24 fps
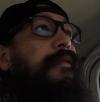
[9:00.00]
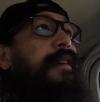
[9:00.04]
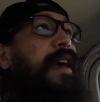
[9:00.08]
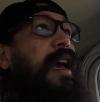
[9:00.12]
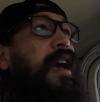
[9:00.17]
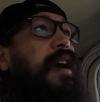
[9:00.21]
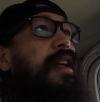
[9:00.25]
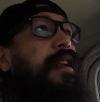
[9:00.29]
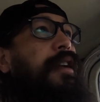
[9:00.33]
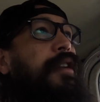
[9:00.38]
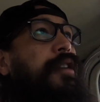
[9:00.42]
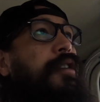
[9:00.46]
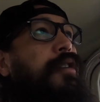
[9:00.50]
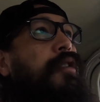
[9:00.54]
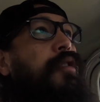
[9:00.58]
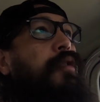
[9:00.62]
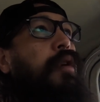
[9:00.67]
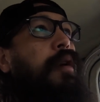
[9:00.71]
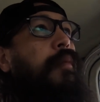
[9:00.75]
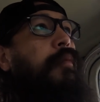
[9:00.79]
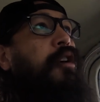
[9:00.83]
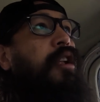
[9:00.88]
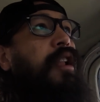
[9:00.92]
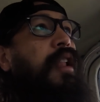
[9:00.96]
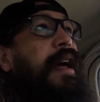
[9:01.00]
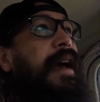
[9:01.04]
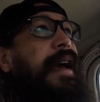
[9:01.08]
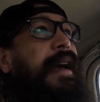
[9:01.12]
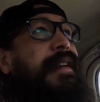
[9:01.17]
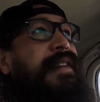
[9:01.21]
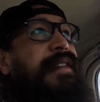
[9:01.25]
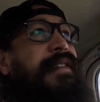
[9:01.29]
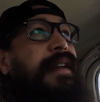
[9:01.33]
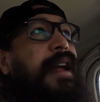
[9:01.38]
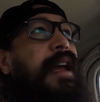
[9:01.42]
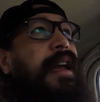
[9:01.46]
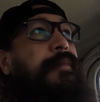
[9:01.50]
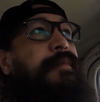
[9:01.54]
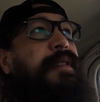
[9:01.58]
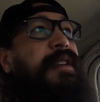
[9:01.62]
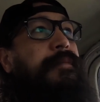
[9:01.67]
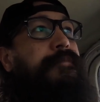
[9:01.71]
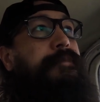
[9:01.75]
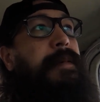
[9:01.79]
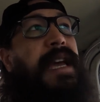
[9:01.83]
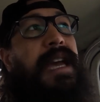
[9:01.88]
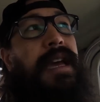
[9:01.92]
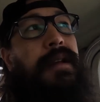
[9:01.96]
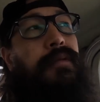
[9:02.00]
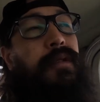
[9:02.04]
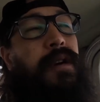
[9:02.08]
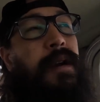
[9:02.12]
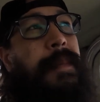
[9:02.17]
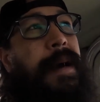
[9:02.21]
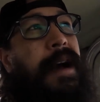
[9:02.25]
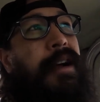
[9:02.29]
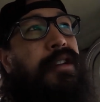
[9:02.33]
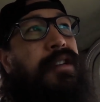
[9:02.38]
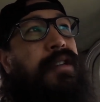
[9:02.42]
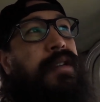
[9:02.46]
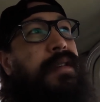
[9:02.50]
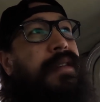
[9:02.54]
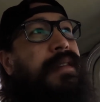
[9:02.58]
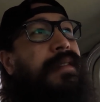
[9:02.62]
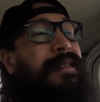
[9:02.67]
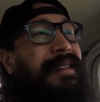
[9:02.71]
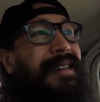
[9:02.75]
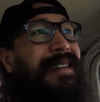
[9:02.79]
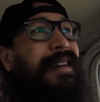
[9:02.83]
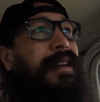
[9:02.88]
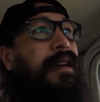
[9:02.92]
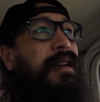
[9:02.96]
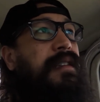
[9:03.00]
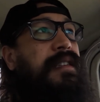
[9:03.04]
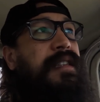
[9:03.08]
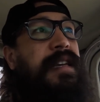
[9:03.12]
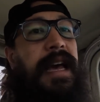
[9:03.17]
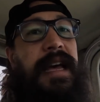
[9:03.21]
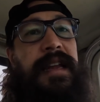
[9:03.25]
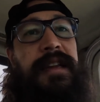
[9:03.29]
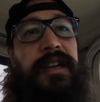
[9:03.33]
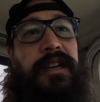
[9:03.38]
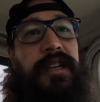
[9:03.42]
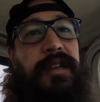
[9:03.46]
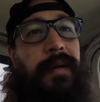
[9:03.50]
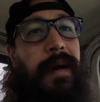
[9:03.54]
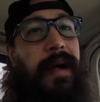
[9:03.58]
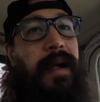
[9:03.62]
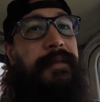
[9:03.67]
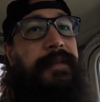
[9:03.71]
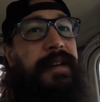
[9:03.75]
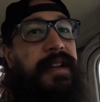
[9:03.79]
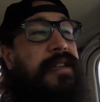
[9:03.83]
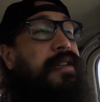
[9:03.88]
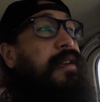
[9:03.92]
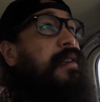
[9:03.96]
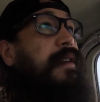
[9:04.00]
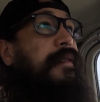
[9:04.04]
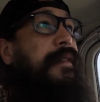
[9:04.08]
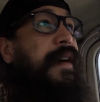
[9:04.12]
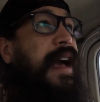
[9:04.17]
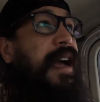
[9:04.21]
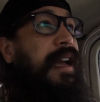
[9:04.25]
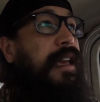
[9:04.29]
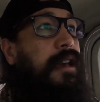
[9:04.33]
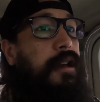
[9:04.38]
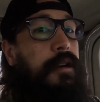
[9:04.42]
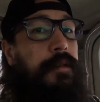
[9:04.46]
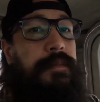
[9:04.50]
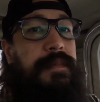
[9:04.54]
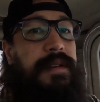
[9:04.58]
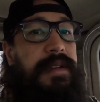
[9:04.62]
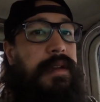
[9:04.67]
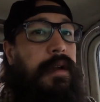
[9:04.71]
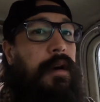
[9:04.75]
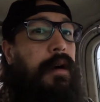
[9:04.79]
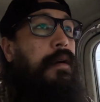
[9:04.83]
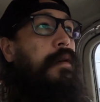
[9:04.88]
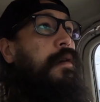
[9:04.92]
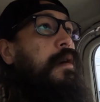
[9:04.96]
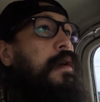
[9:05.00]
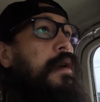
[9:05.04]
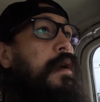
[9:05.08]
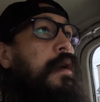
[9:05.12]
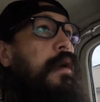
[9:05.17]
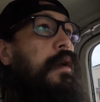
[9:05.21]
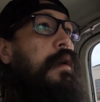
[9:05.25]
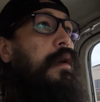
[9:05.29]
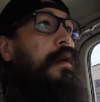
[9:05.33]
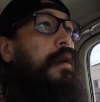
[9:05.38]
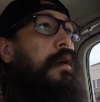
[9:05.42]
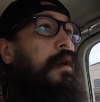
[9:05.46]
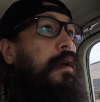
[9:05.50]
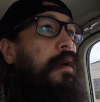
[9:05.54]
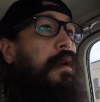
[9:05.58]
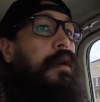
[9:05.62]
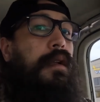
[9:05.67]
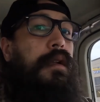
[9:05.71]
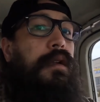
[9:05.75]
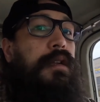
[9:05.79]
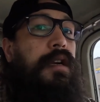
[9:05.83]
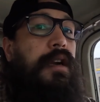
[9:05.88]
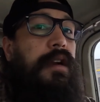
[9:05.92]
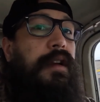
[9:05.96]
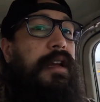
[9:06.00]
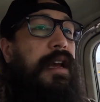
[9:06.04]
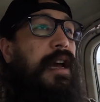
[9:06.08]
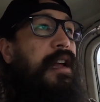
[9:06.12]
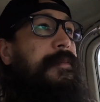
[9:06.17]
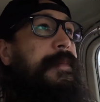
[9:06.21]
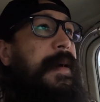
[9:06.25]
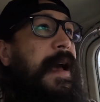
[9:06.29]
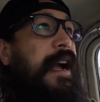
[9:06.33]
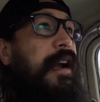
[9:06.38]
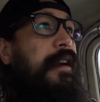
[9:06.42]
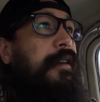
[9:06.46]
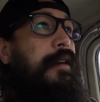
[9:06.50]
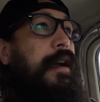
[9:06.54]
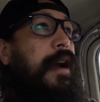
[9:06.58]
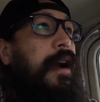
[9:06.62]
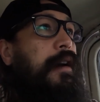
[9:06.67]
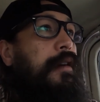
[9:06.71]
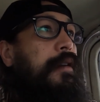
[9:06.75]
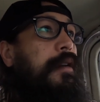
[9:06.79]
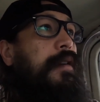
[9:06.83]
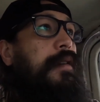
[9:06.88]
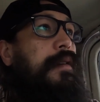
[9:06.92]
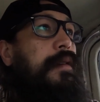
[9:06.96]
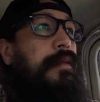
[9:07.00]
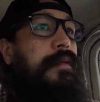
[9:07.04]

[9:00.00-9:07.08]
van under normal, like same speed, we're about 10 to 12 inches of vacuum, so turn you guys back around.